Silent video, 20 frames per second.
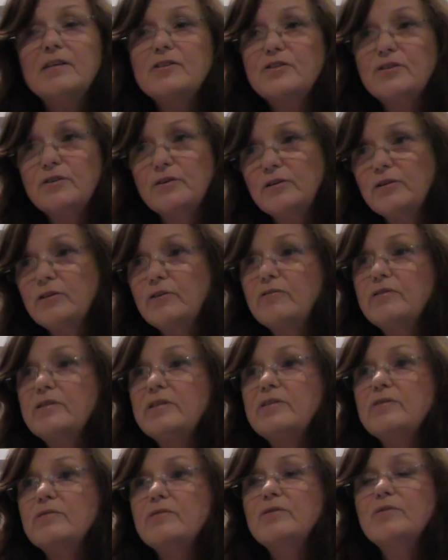certain
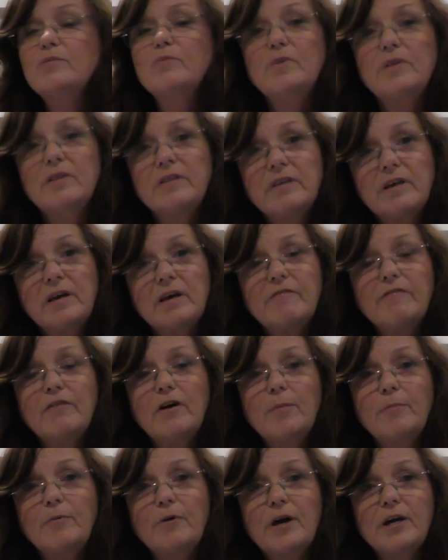crystals with their
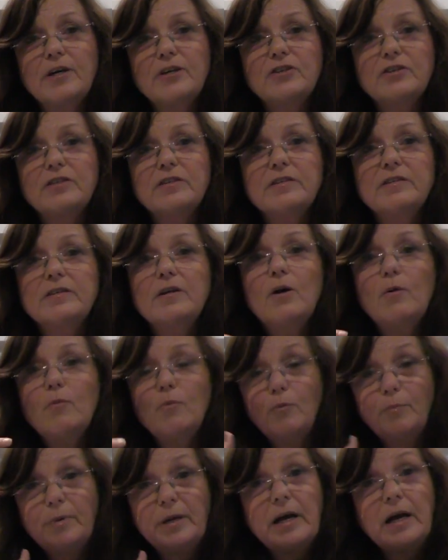vibrations
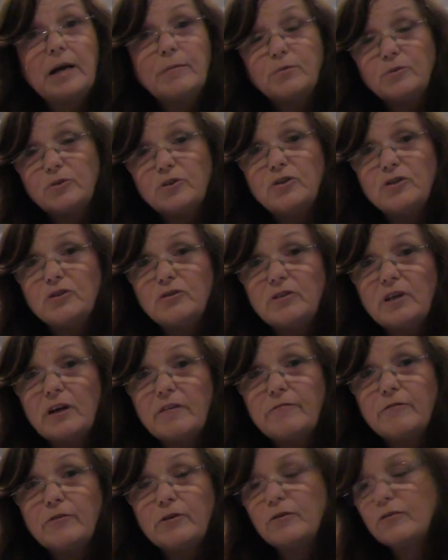will be able to do that
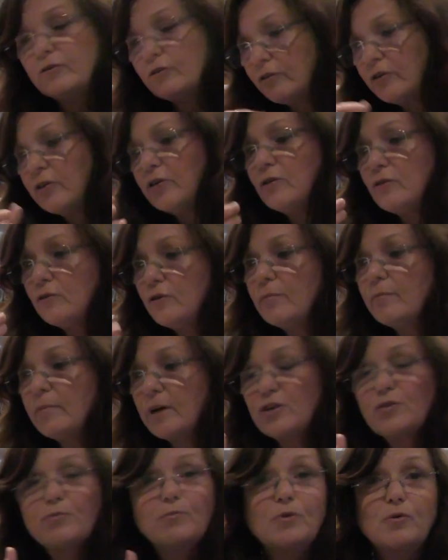for you. And you're going to learn
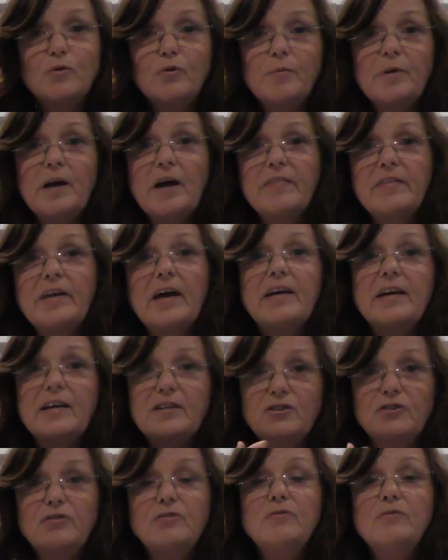much more about that
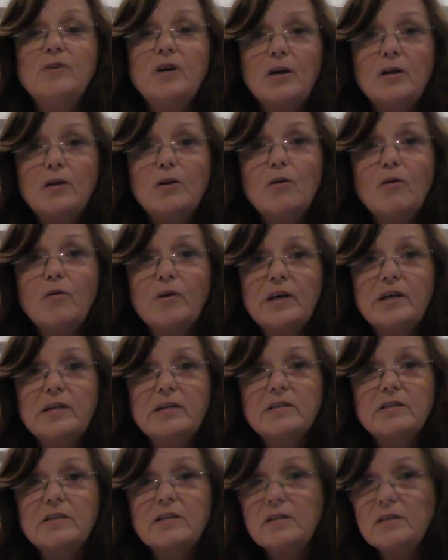as you log
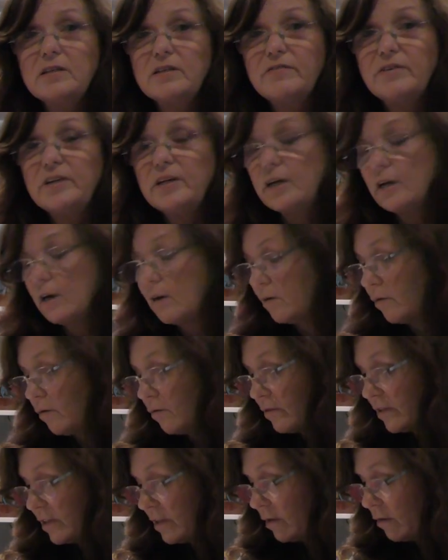into these video
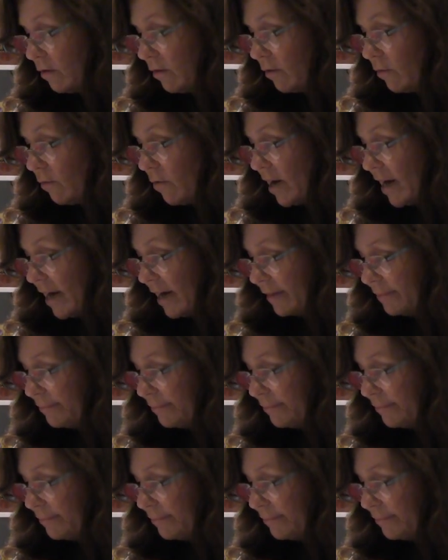logs along the way.